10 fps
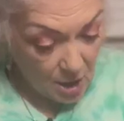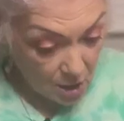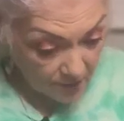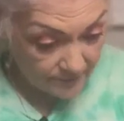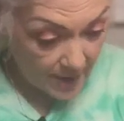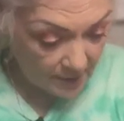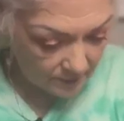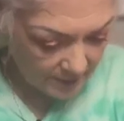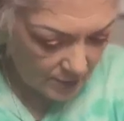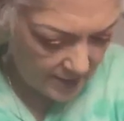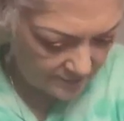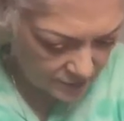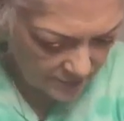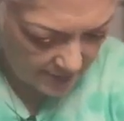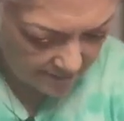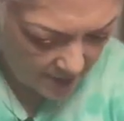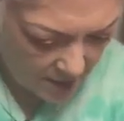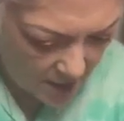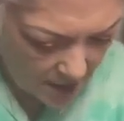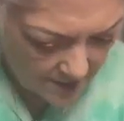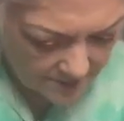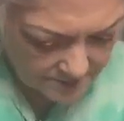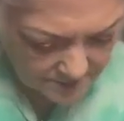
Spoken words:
are following Craft Around the Clock.